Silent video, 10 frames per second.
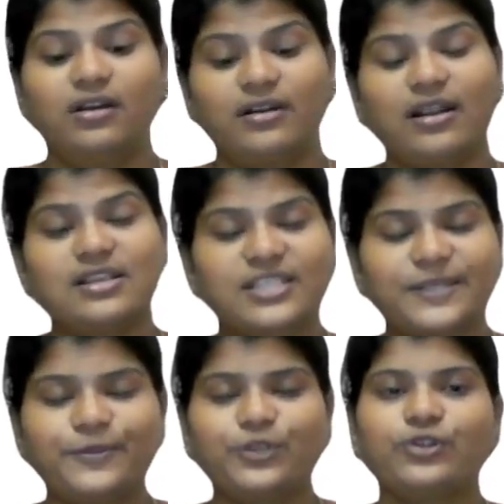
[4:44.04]

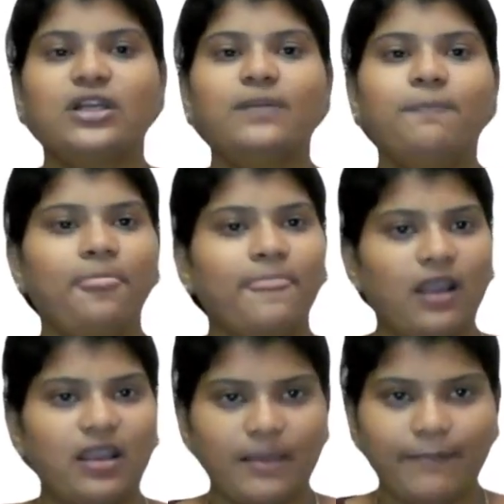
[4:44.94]
transcript to the
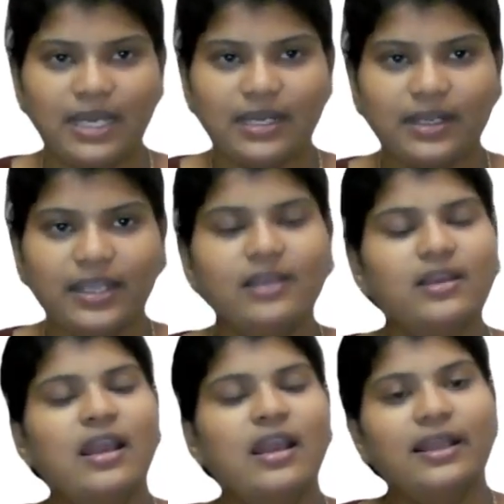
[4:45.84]
mRNA,
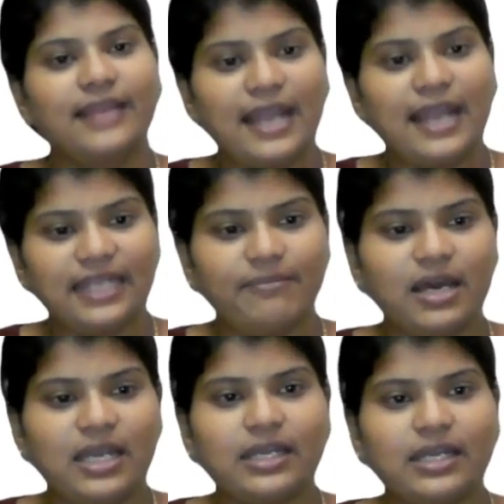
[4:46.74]
and that
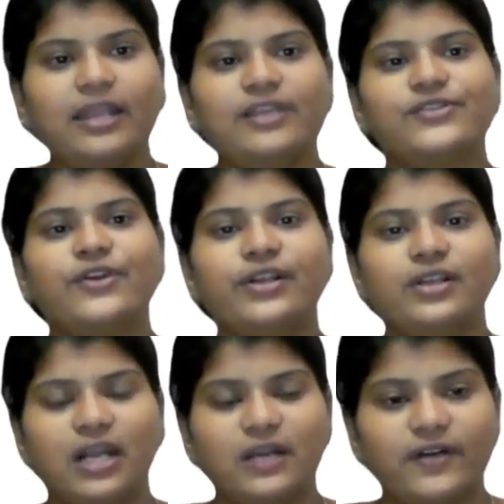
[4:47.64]
mRNA is going to
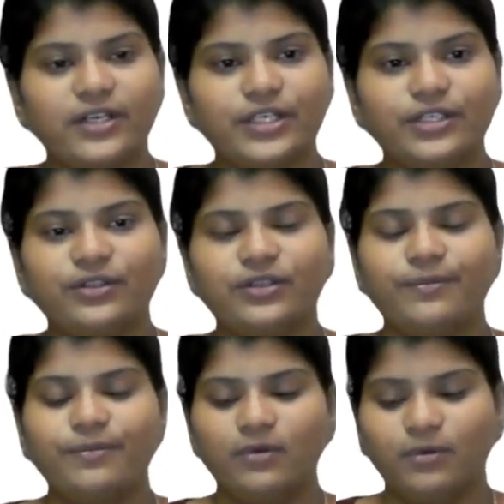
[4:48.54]
convert into the
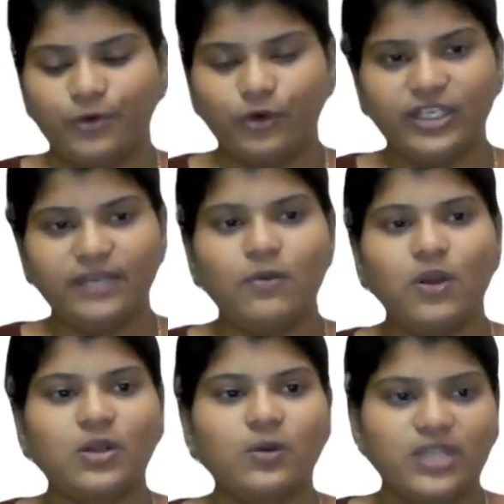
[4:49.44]
protein
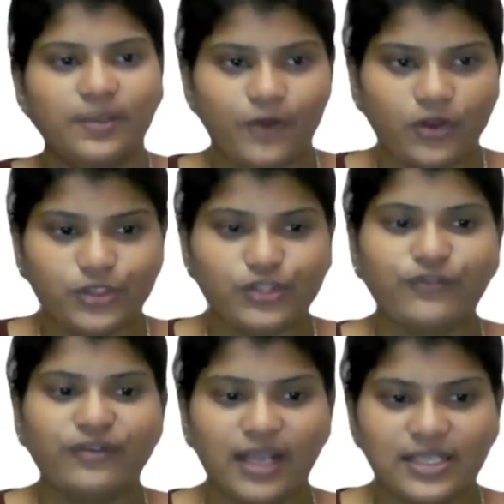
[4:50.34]
molecule with the process of
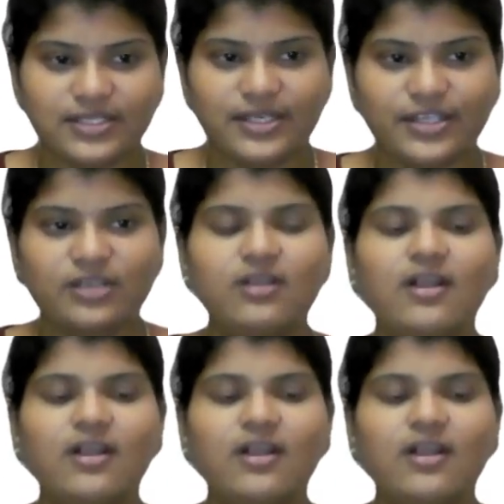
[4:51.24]
translation.